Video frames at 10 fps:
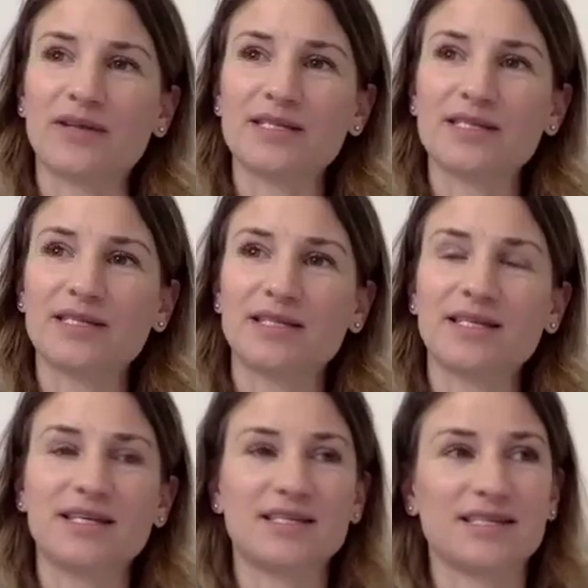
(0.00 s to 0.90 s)
this.
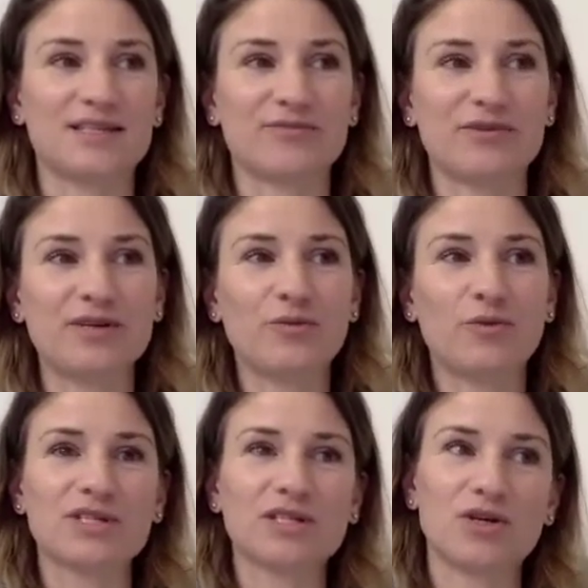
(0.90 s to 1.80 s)
Is this real?
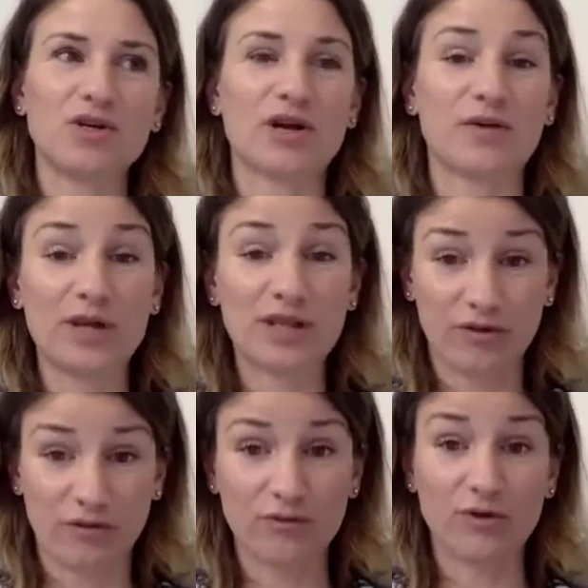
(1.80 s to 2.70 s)
What's going, and
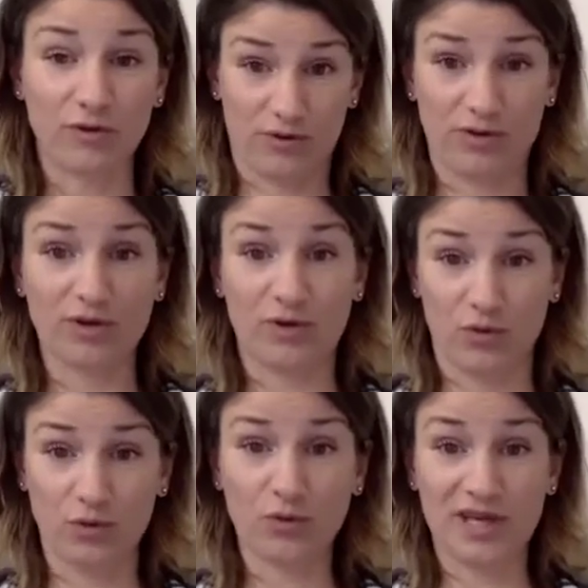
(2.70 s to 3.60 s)
went through
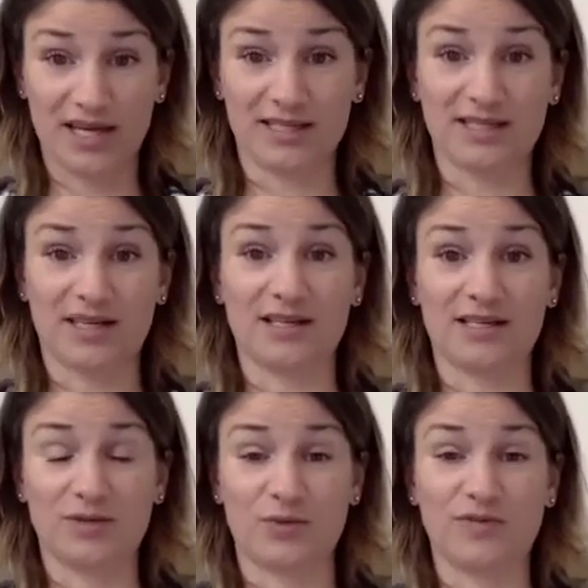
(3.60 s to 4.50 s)
all the
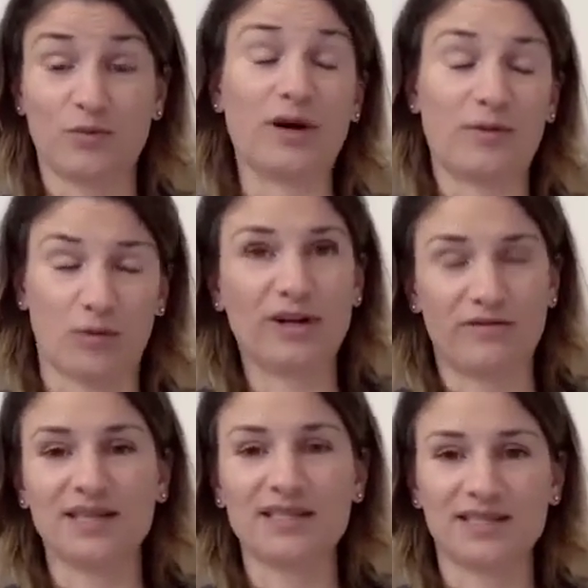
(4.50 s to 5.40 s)
exercises one of
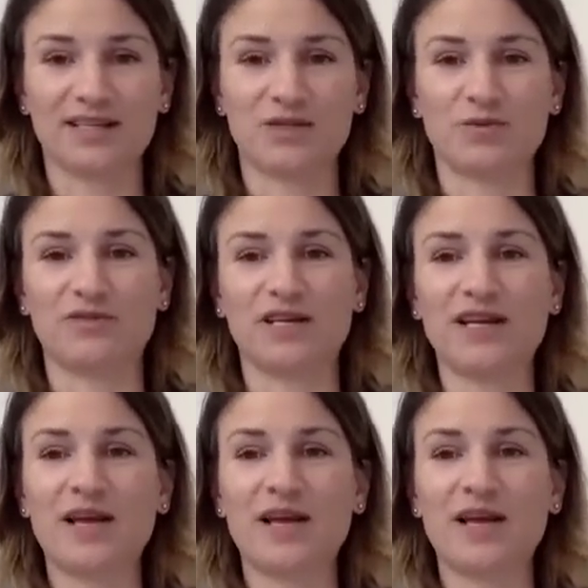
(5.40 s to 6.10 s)
the exercises we've done.